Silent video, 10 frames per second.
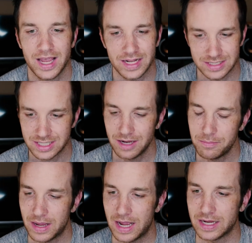and step
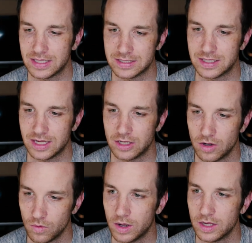back and say, you
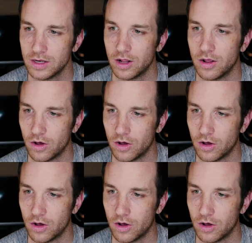know what?